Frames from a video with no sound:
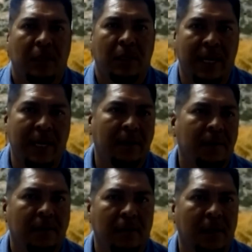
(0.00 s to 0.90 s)

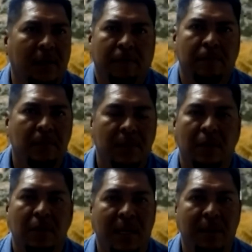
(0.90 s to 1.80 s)
gang,
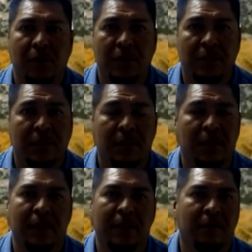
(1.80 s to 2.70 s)
members
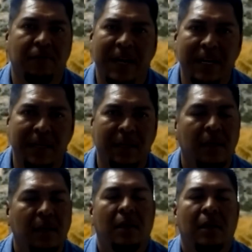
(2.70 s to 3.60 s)
and, fighting,
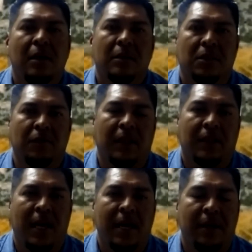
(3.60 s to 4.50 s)
stuff like
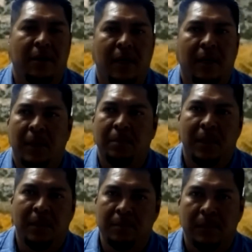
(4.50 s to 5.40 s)
that.
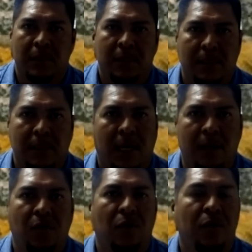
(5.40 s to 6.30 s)
I
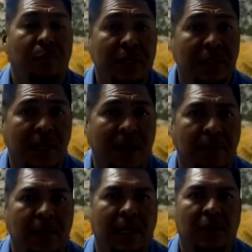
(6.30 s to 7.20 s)
don't know the prison life,
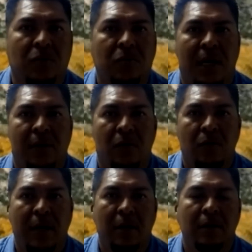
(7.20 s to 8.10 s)
but I know
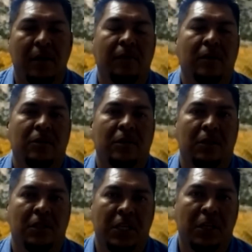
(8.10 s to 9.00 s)
well of
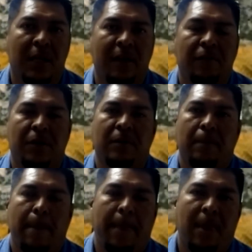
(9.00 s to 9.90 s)
the jail life,
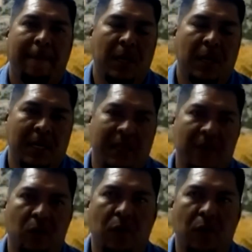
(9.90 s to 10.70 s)
and even